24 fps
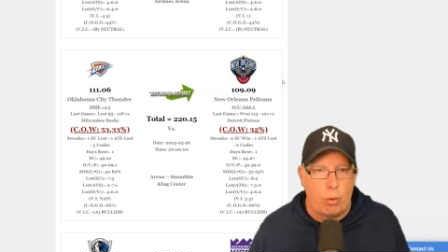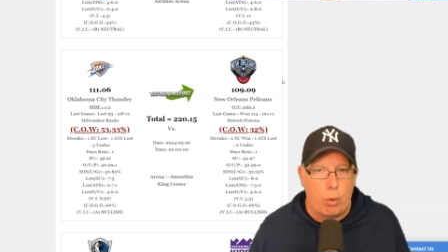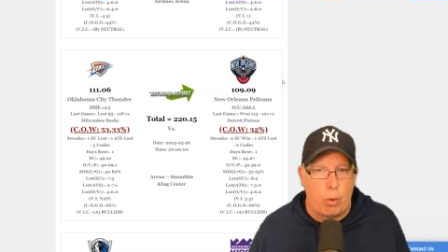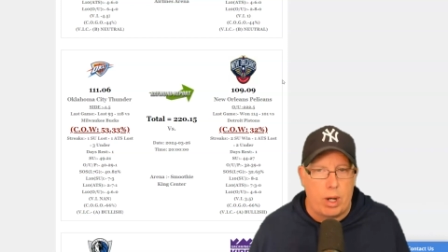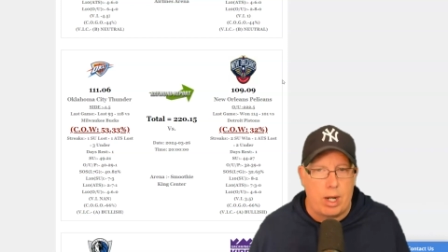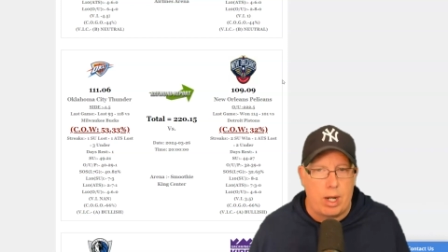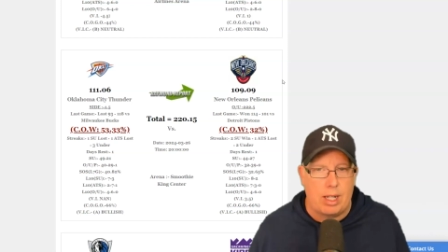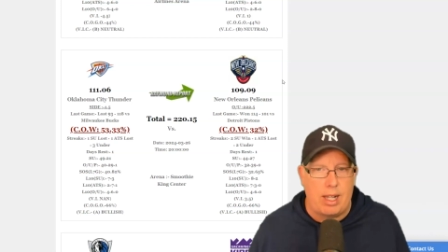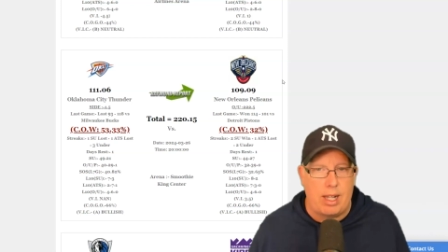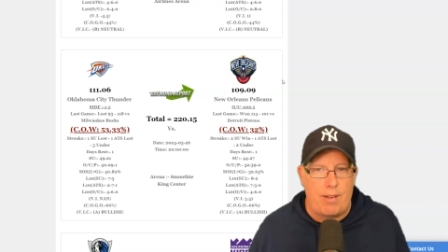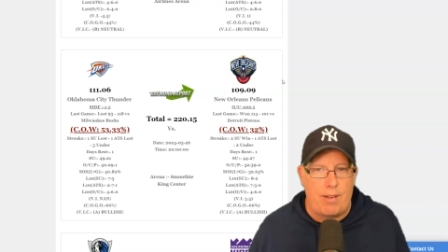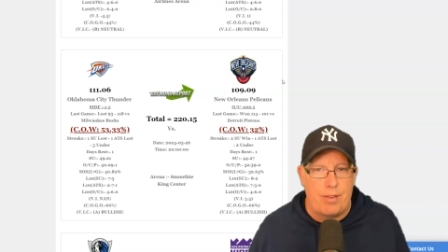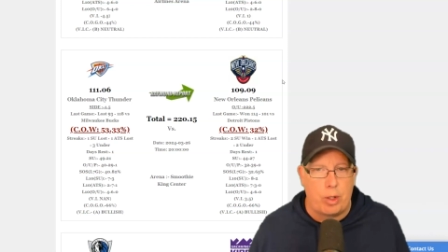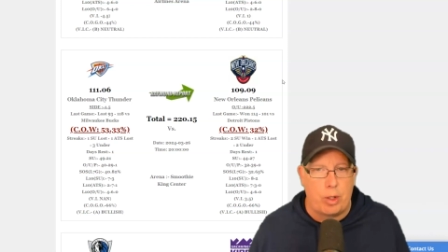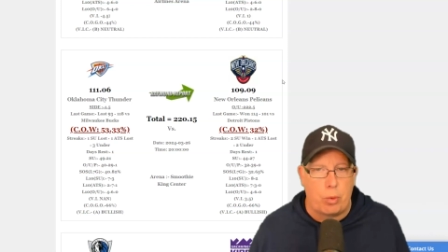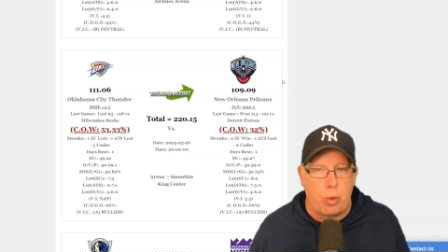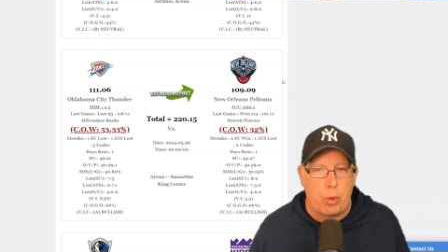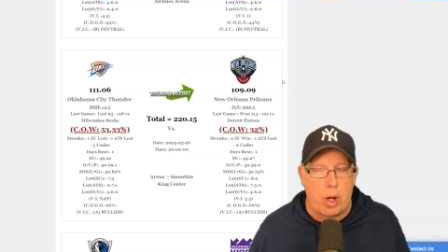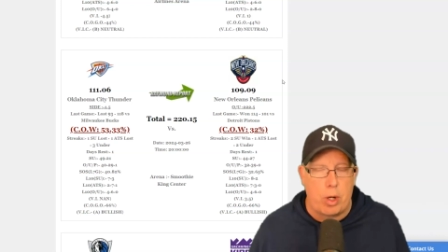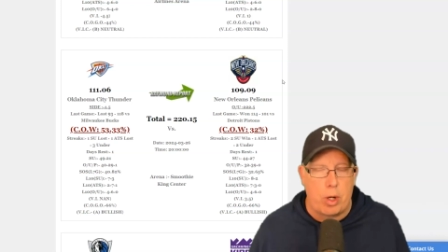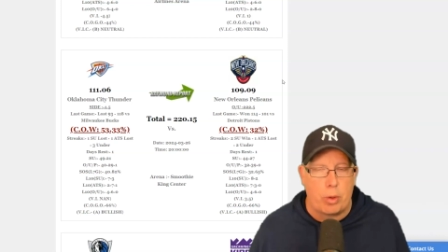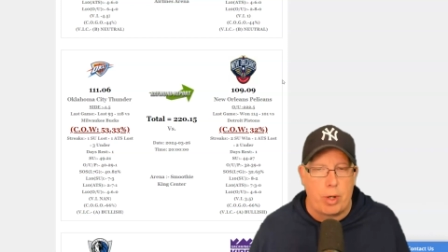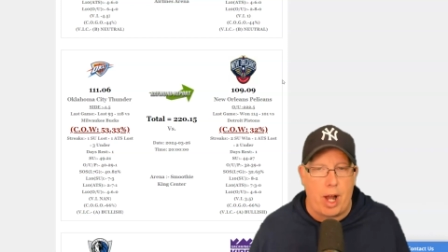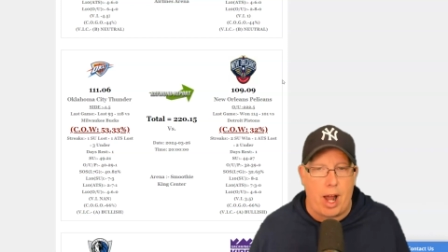111 to
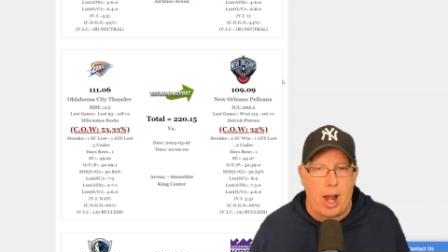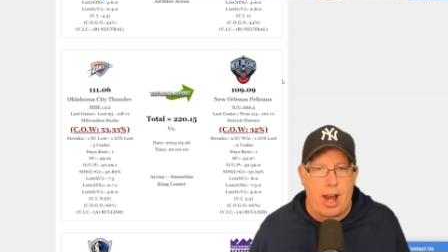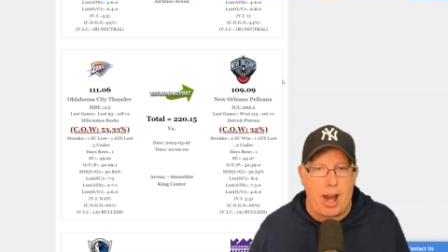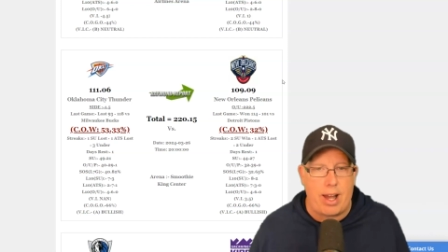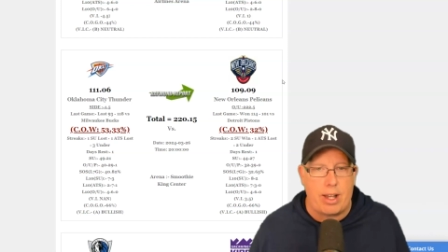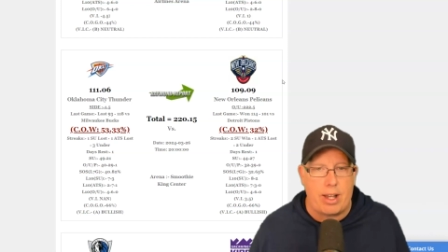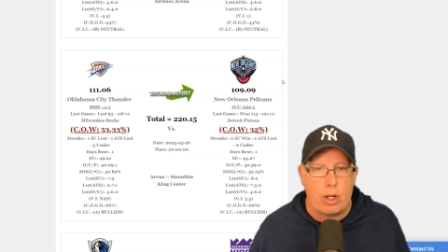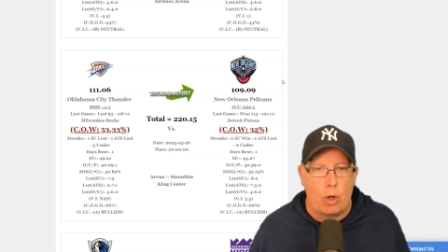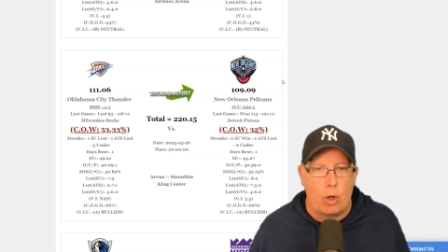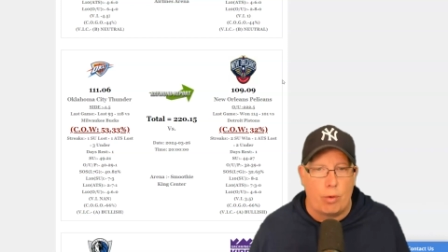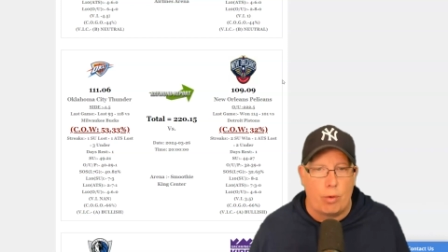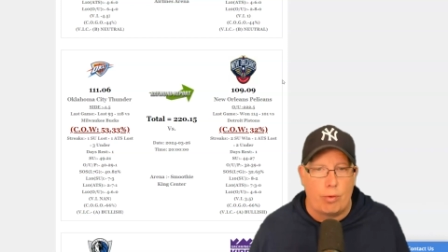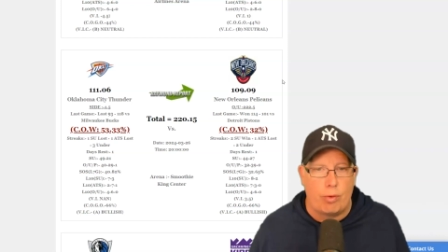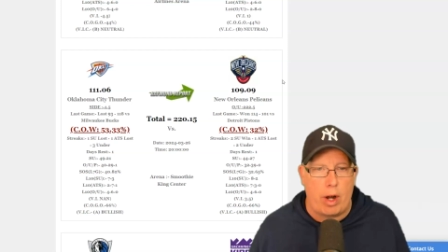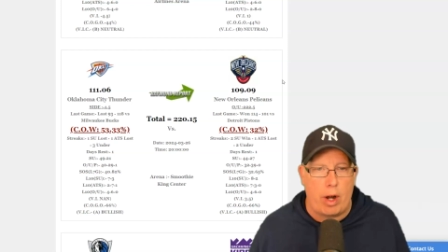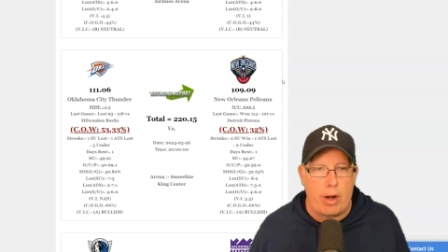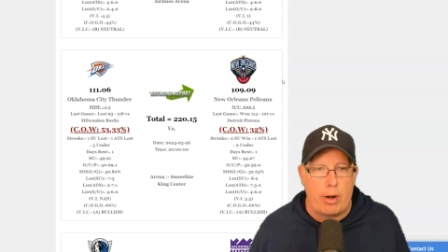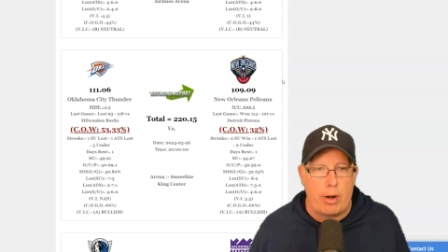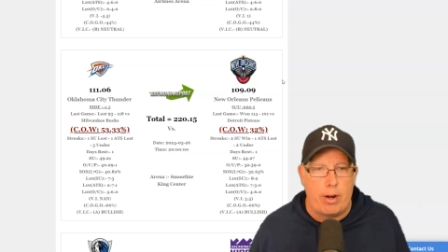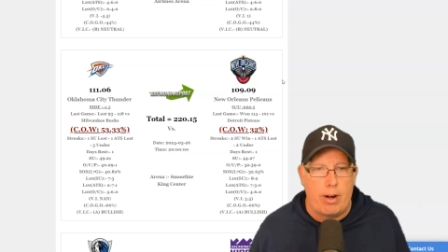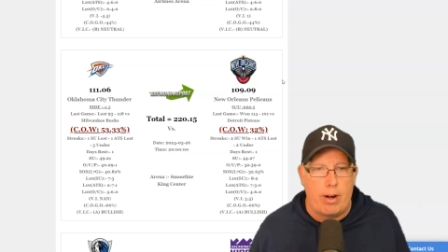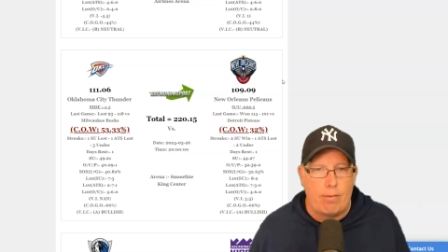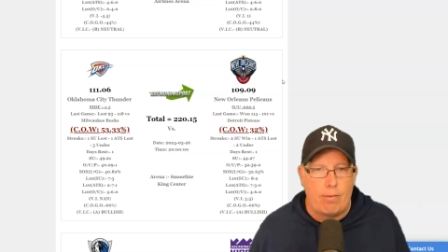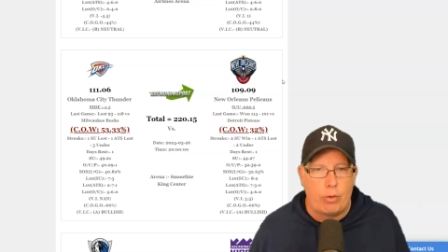109, the over
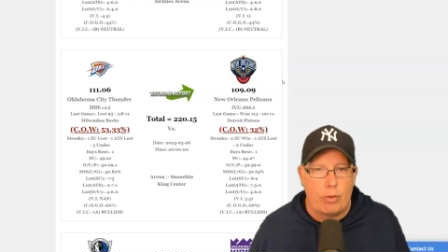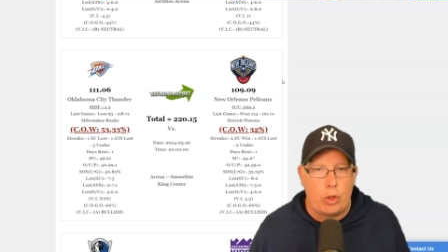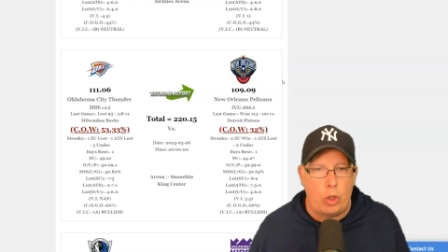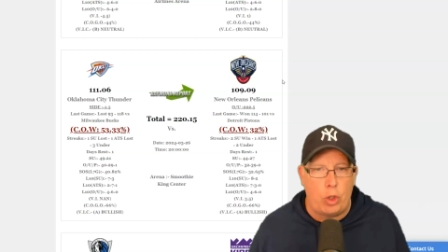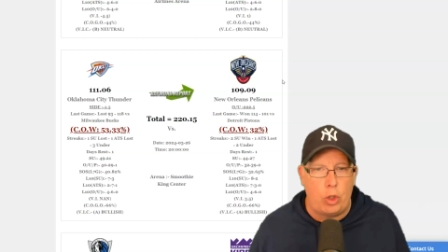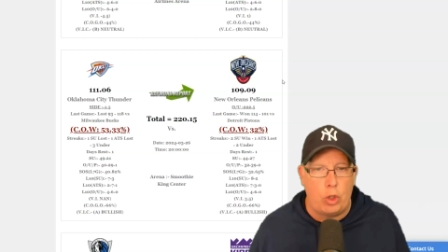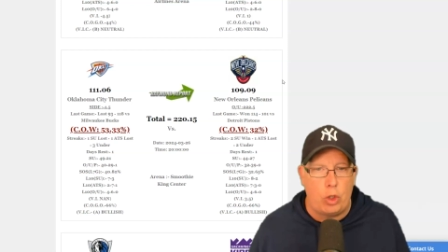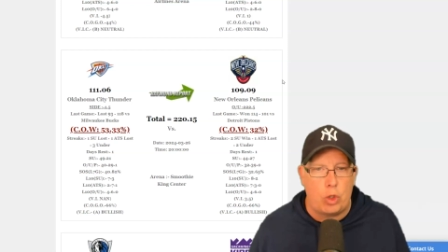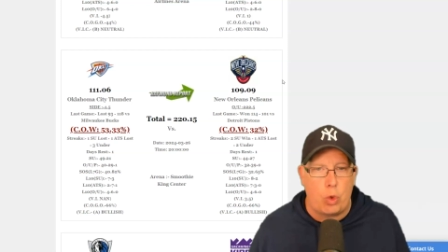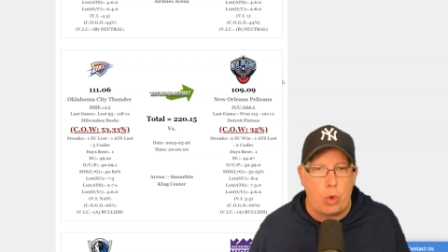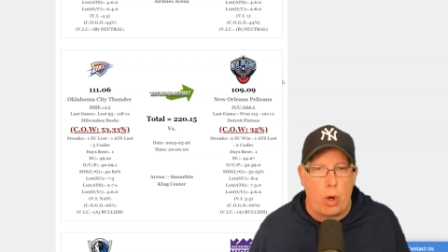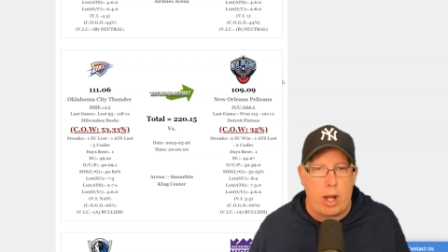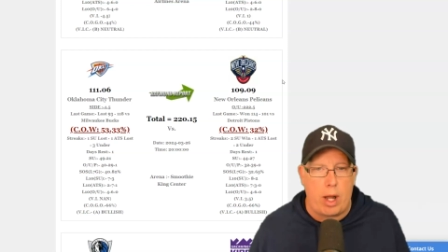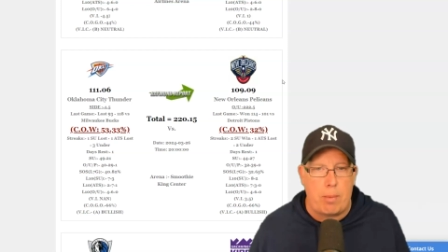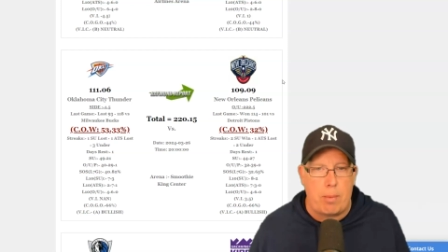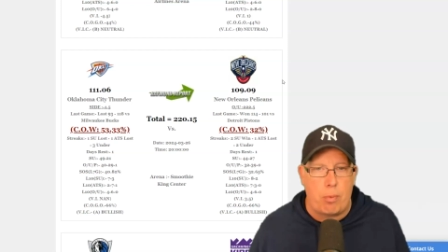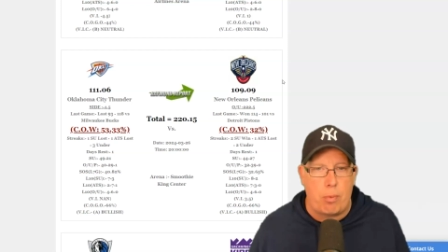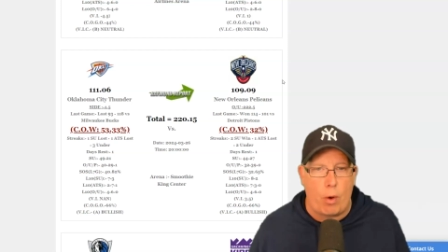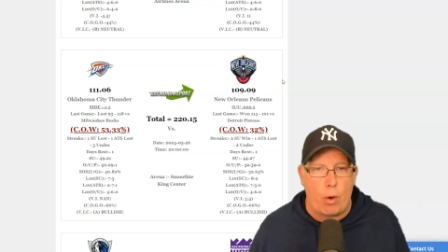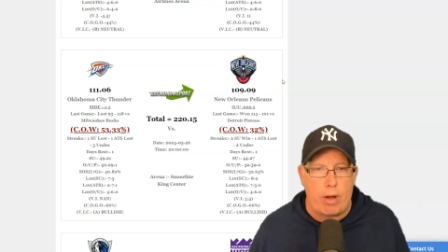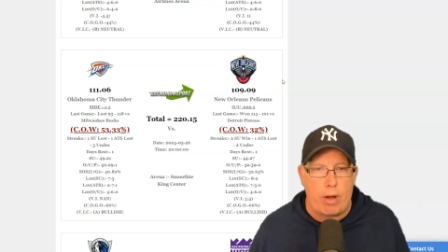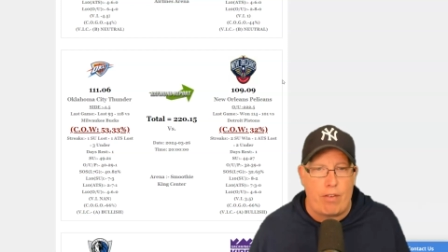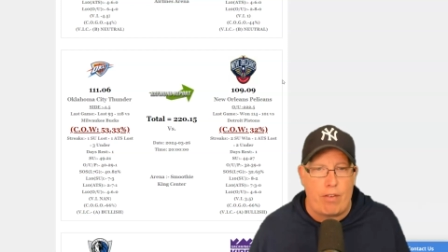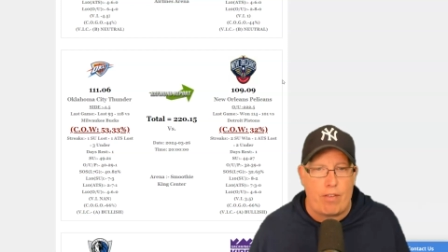under,
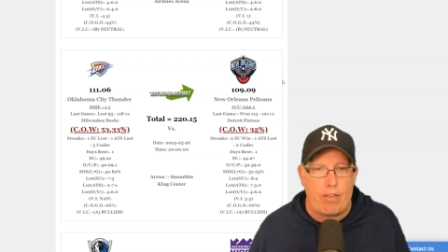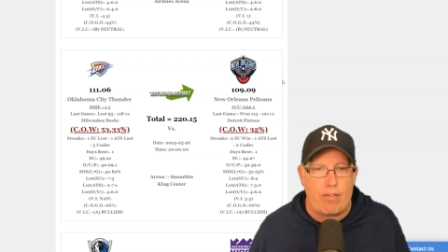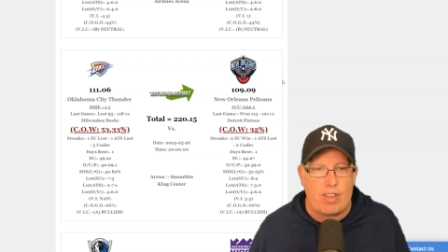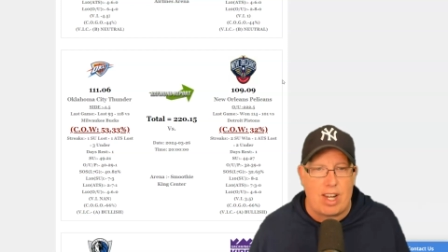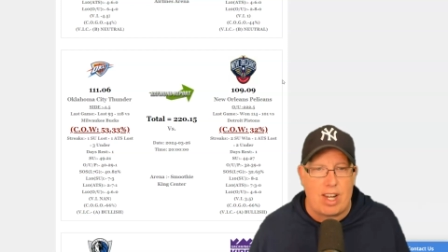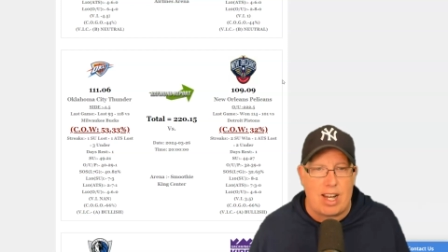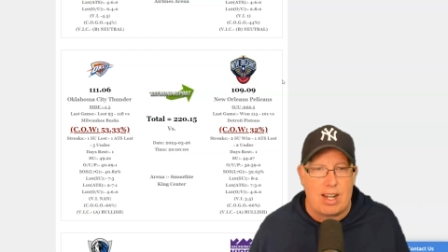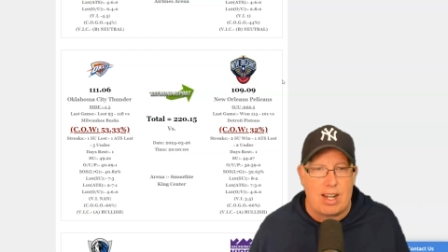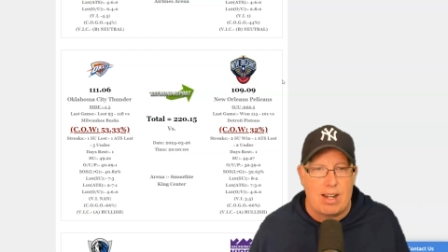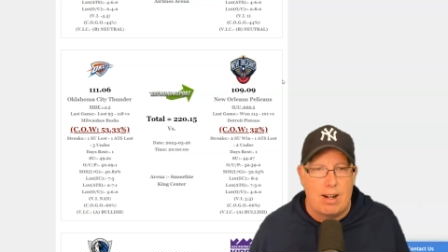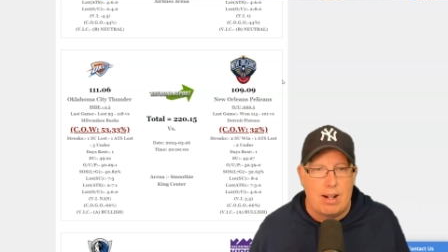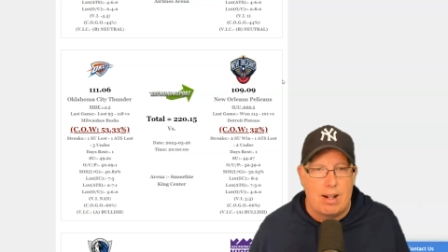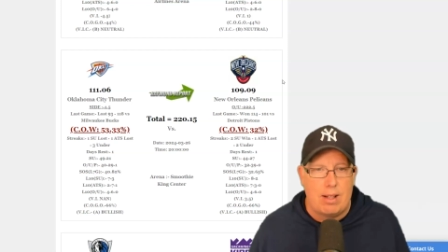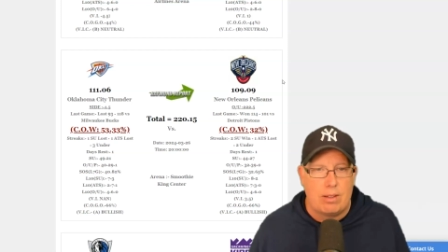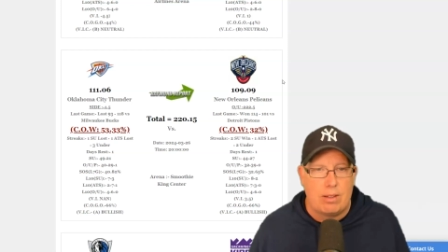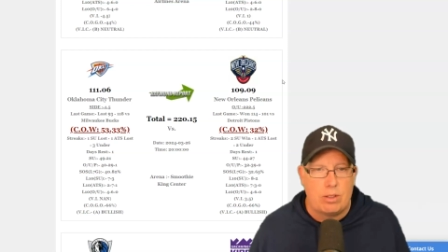220.15.